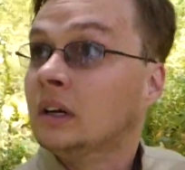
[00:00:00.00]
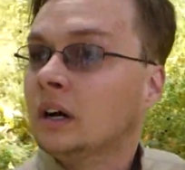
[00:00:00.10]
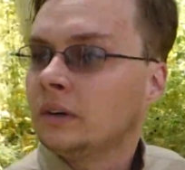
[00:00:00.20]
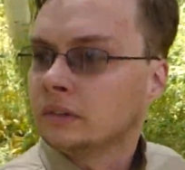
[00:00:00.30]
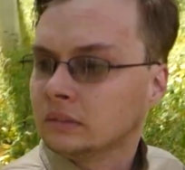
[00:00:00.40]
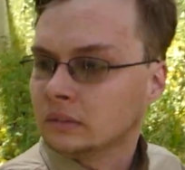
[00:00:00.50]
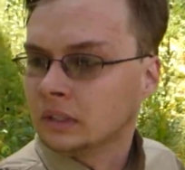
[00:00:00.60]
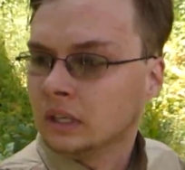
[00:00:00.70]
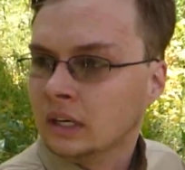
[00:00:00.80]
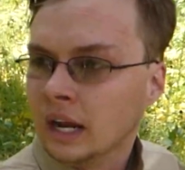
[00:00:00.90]
Oh,
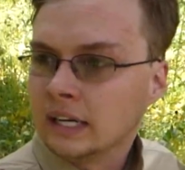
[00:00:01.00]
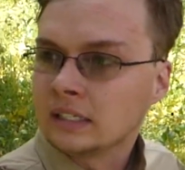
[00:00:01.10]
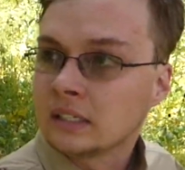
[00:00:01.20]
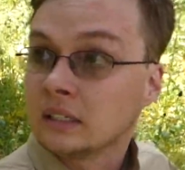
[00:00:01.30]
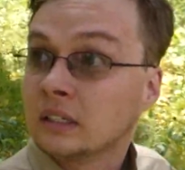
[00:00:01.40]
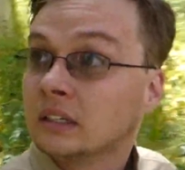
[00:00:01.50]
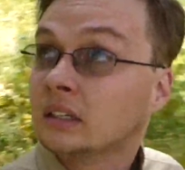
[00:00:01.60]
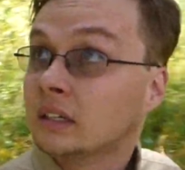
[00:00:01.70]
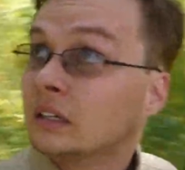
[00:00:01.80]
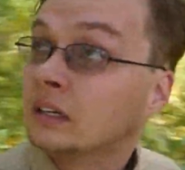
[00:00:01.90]
nice.
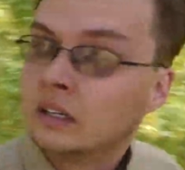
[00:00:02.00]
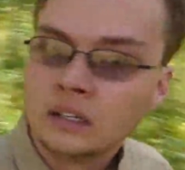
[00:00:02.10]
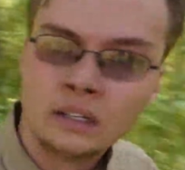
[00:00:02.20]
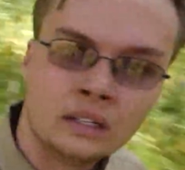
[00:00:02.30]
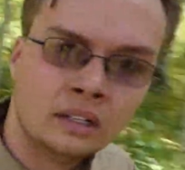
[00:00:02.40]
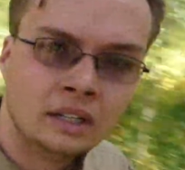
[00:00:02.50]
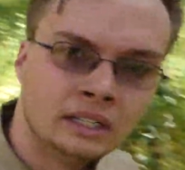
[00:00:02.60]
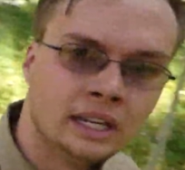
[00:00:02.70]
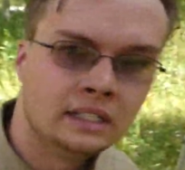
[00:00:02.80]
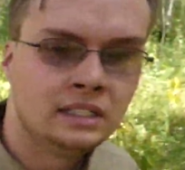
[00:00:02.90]

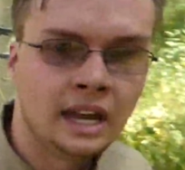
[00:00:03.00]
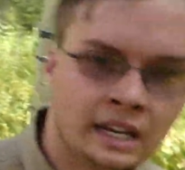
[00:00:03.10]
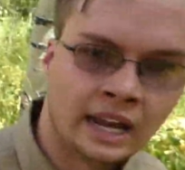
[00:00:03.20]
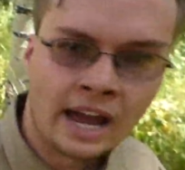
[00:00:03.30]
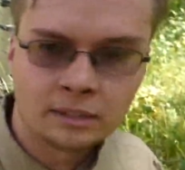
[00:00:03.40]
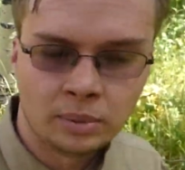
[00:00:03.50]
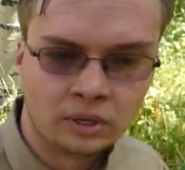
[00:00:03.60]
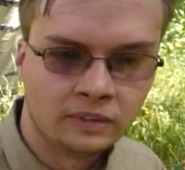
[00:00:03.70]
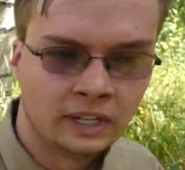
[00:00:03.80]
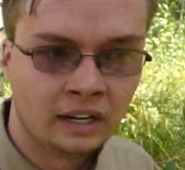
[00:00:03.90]
Dead standing aspen
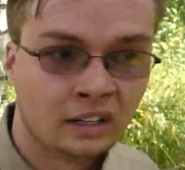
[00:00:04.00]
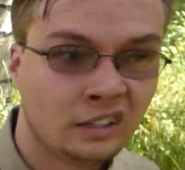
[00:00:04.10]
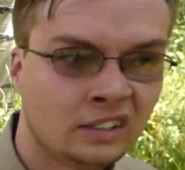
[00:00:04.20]
over there.